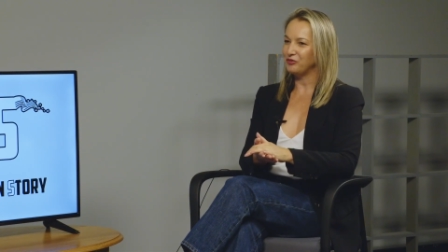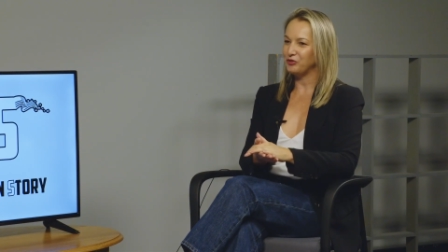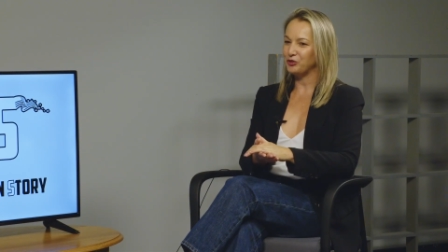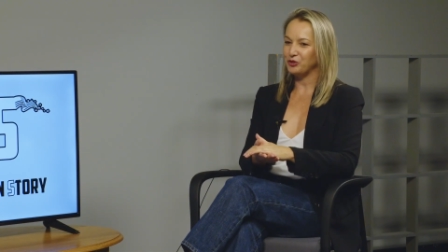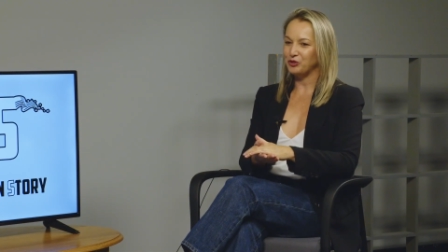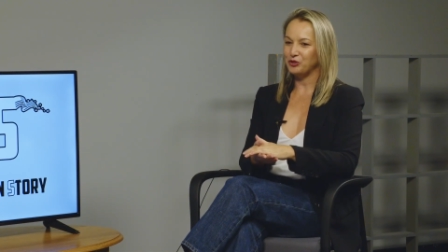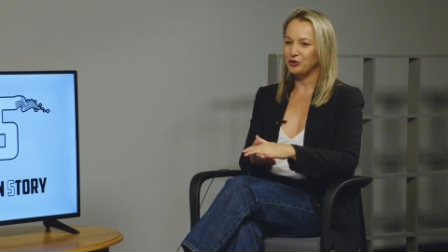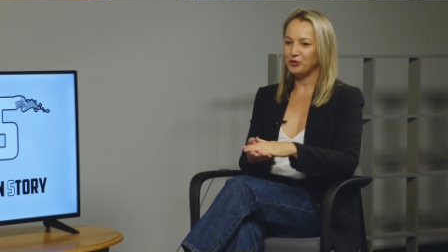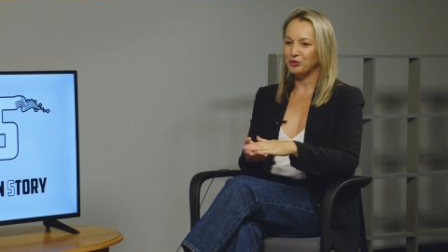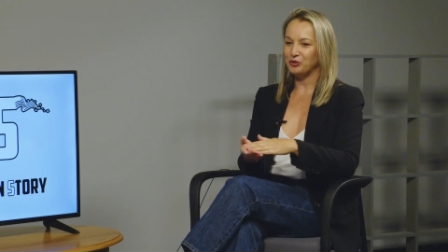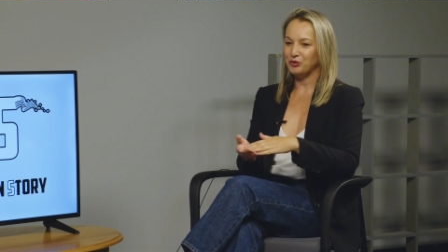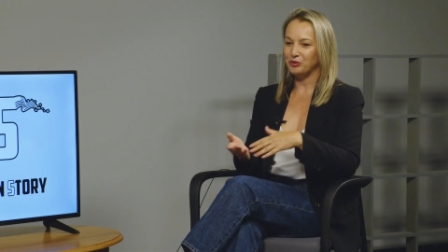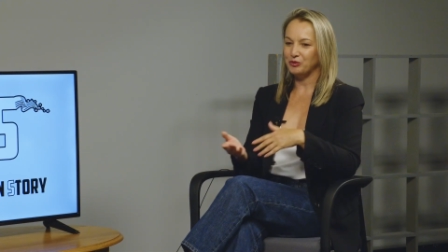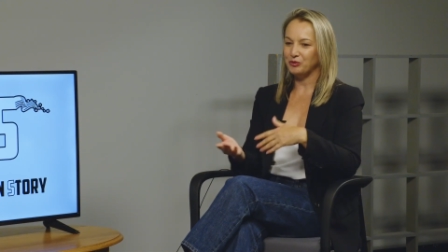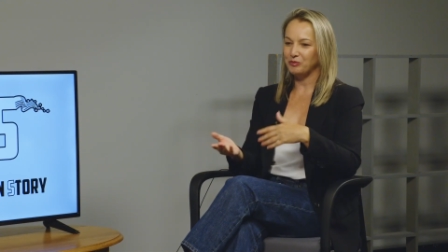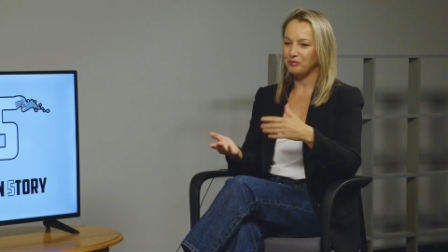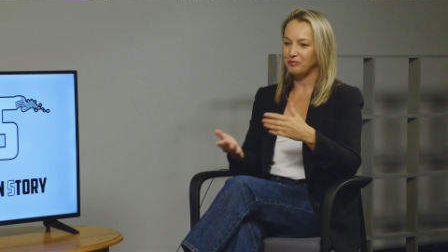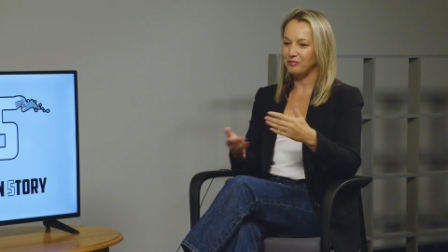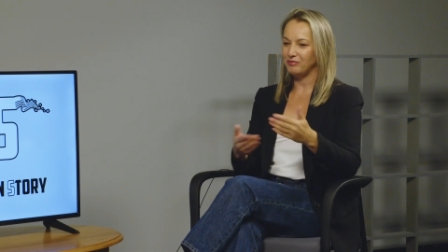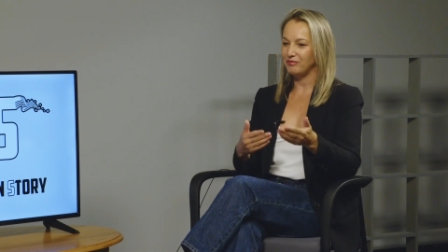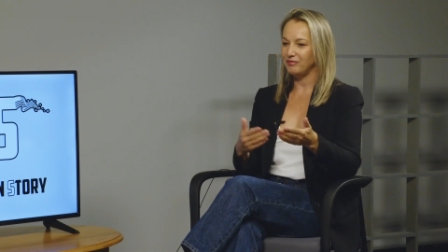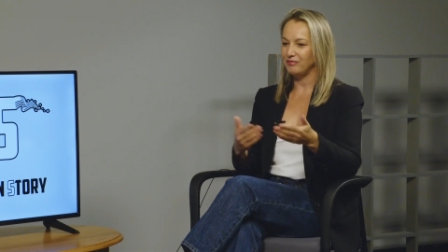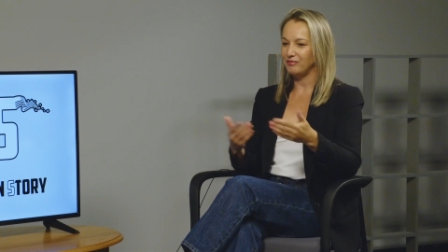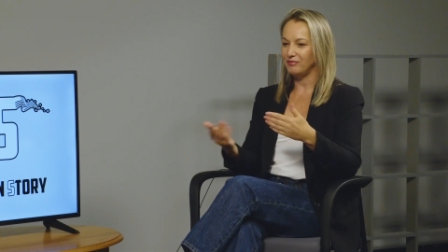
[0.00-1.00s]
For you,
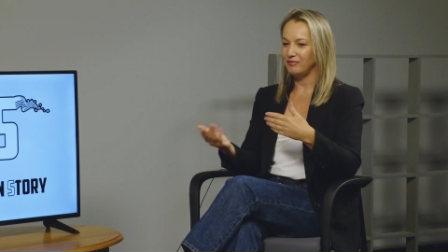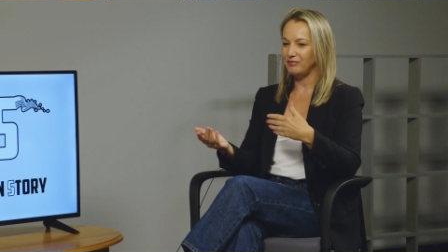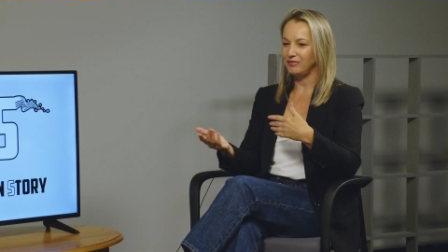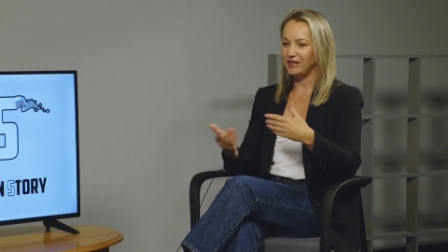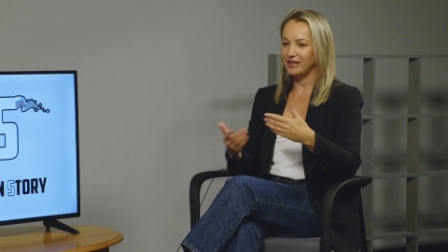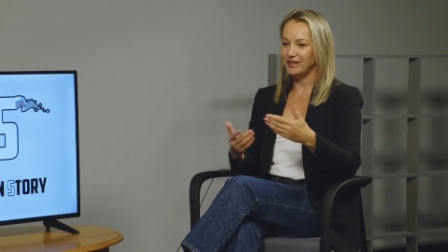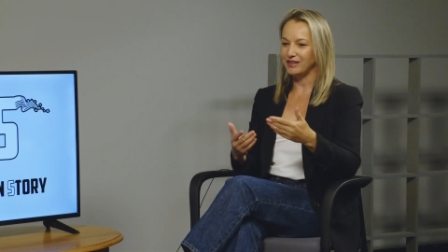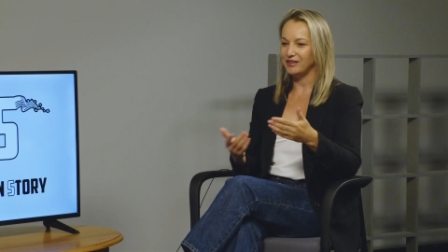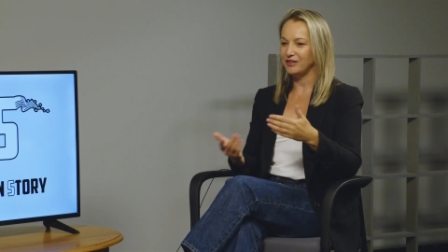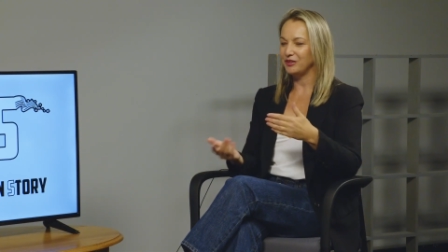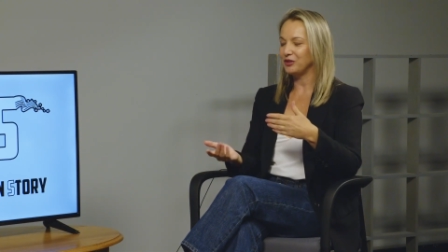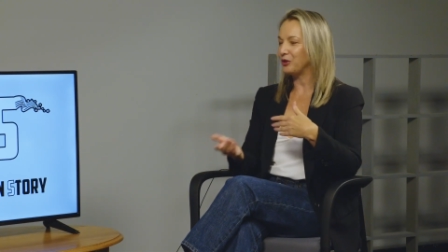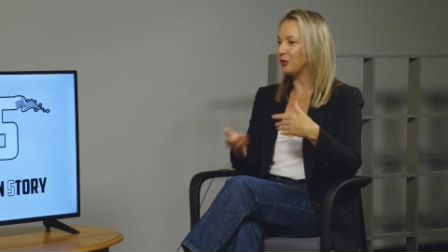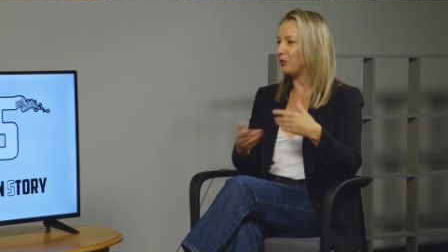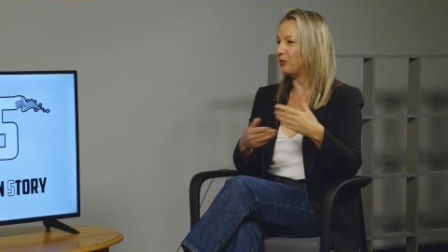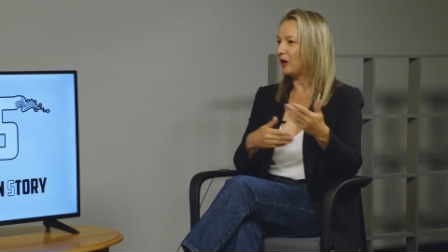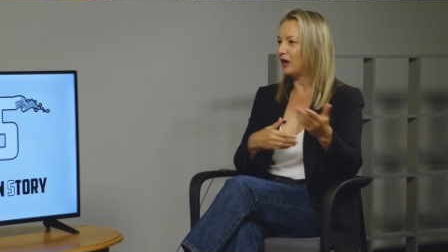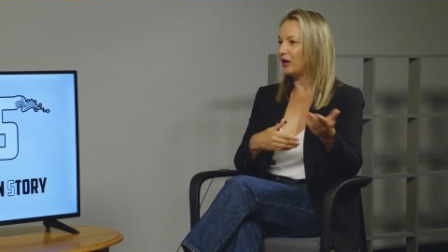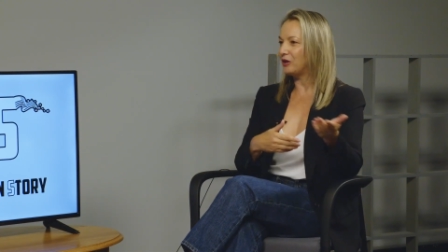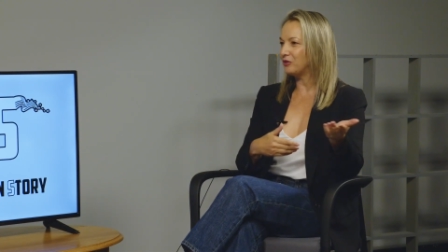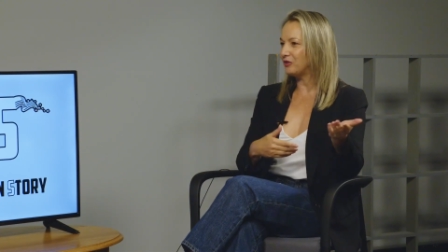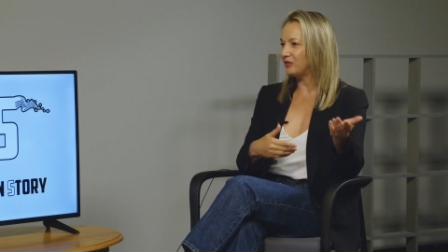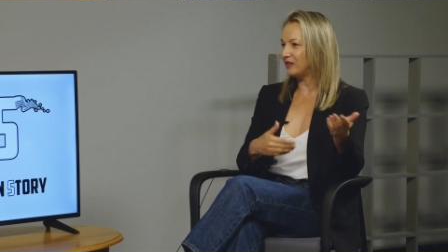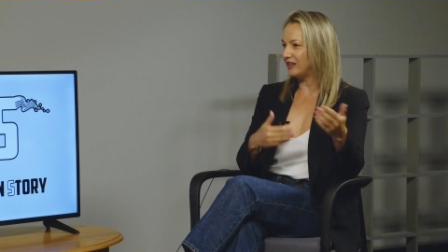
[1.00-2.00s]
like go
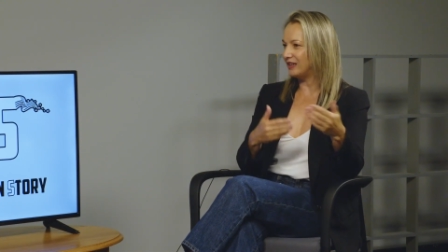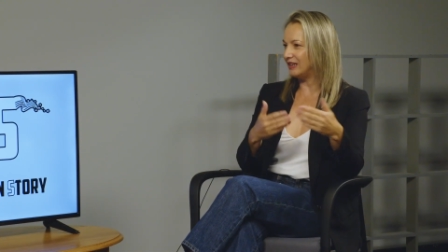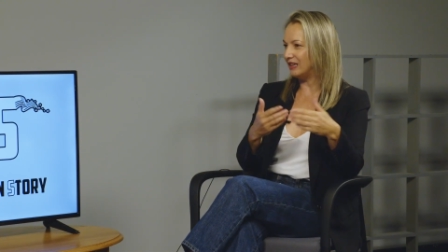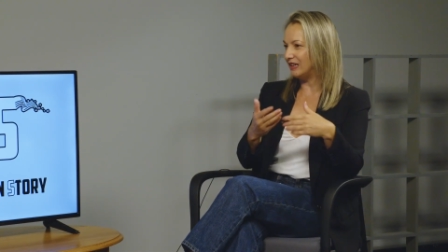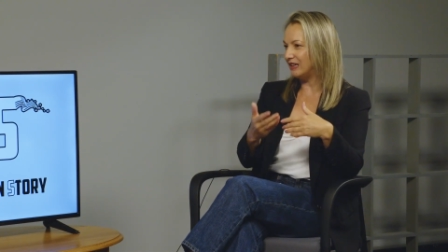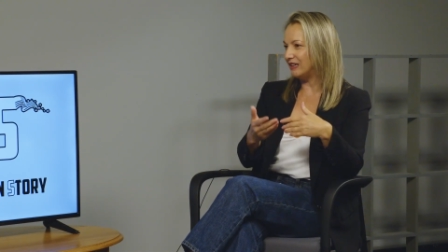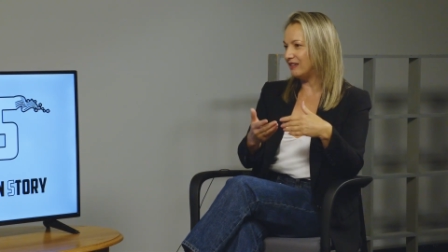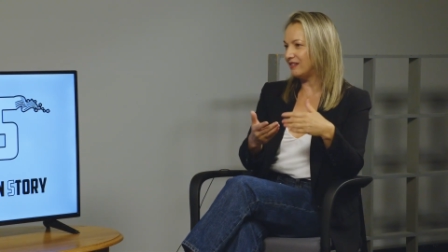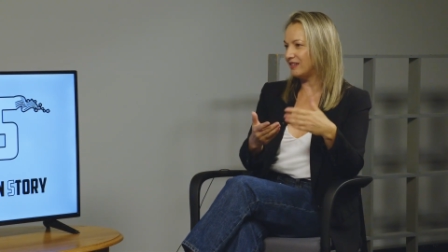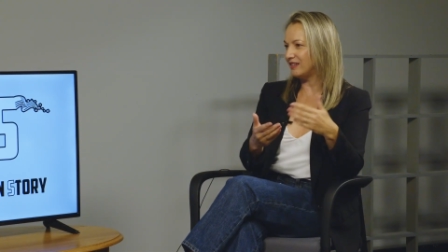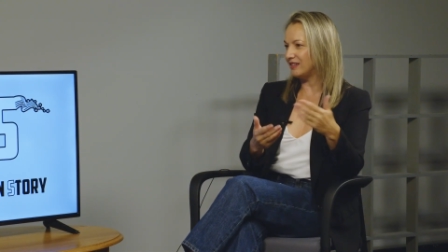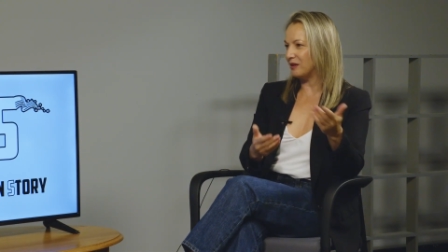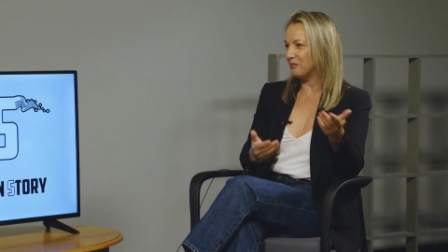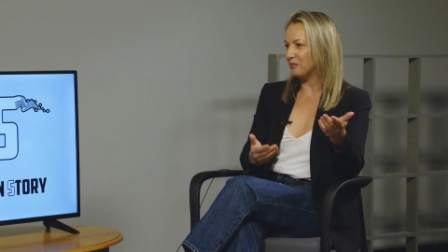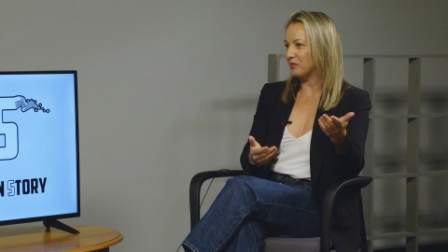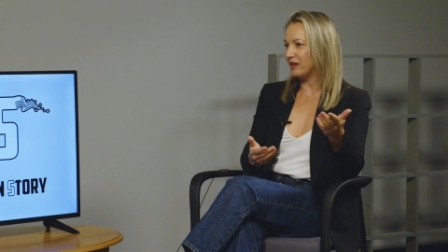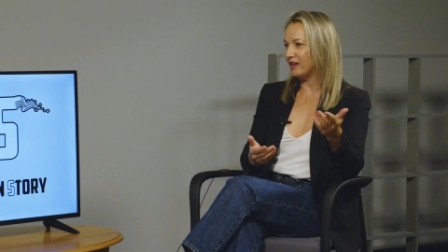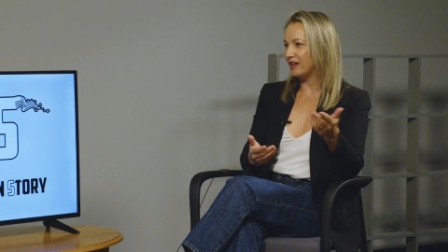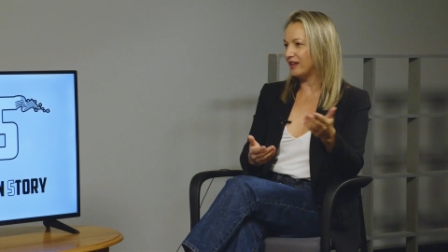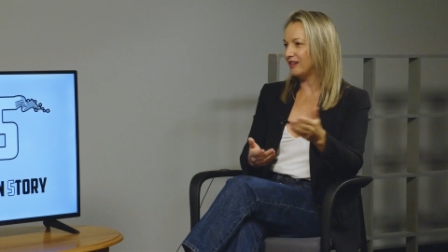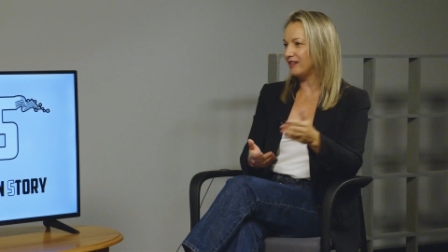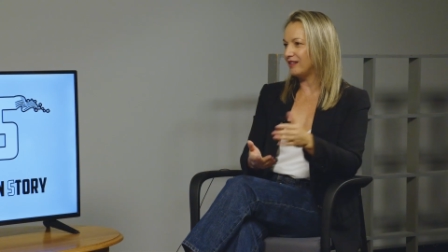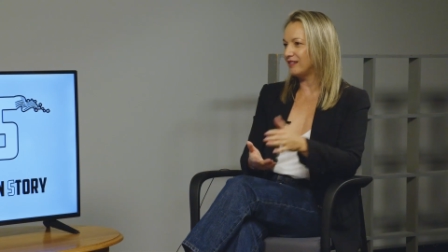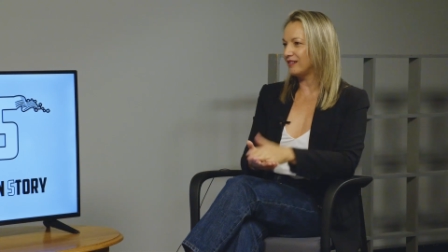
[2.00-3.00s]
out and eat
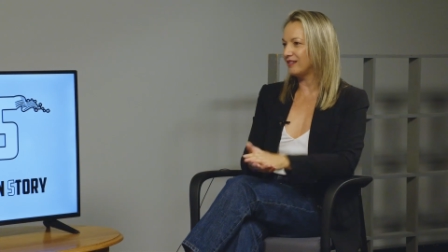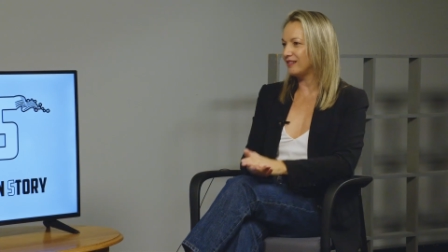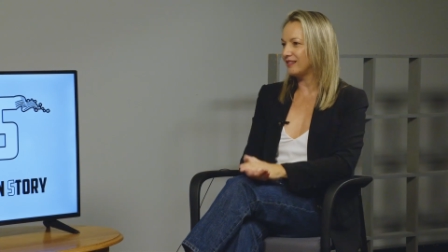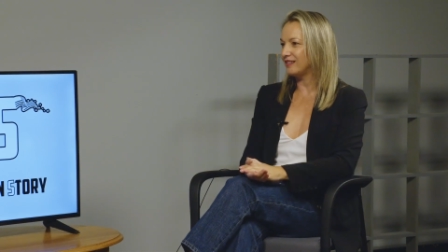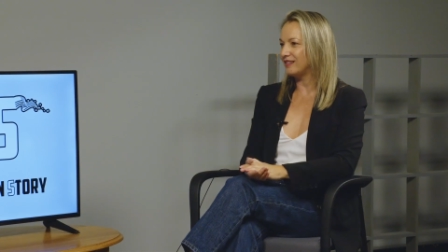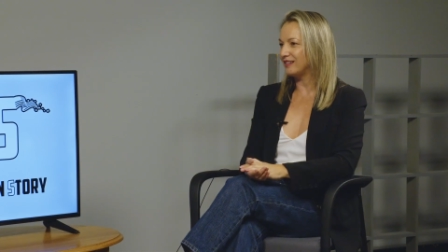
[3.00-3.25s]
something